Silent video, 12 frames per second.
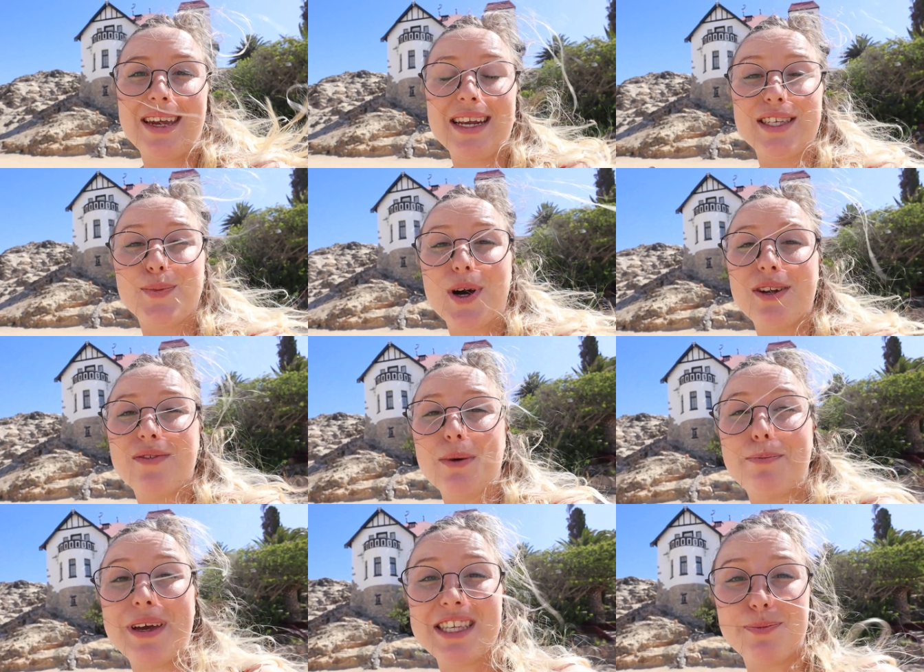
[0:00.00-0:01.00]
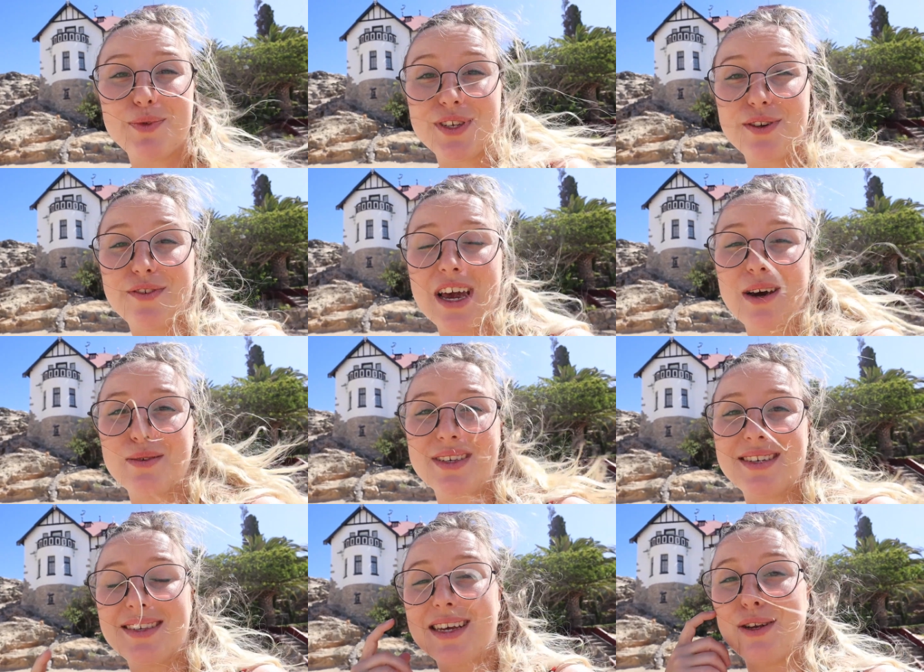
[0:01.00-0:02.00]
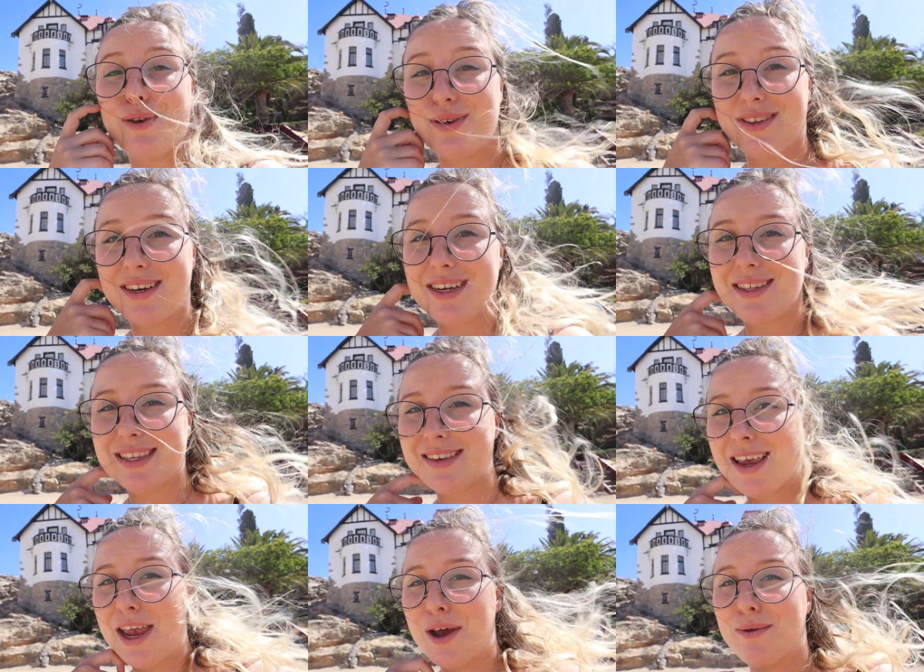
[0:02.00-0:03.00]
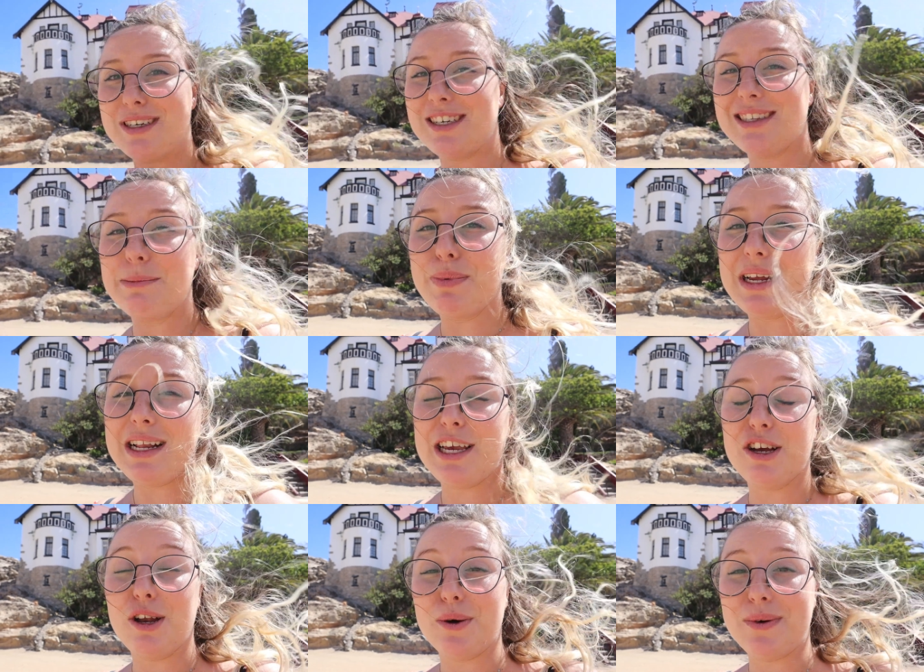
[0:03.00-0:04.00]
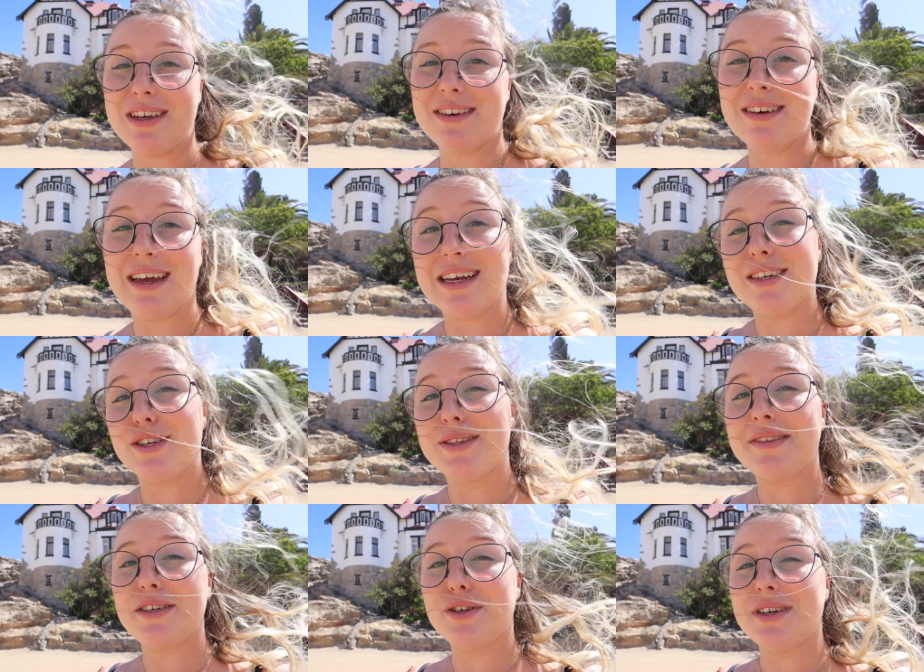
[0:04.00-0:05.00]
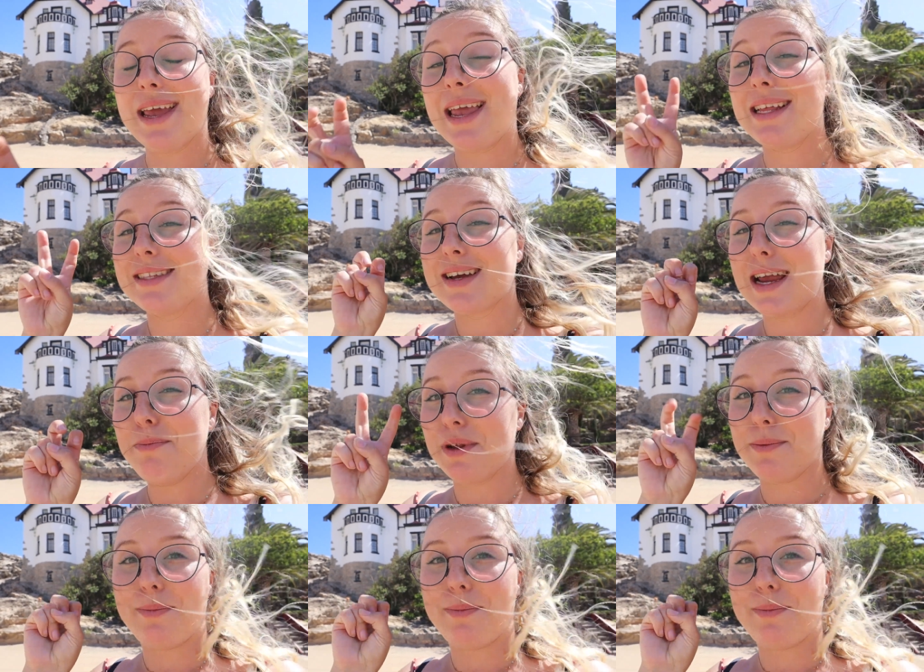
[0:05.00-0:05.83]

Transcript: It is one of the best preserved houses in Luderitz, which is typically colonial and considered a diamond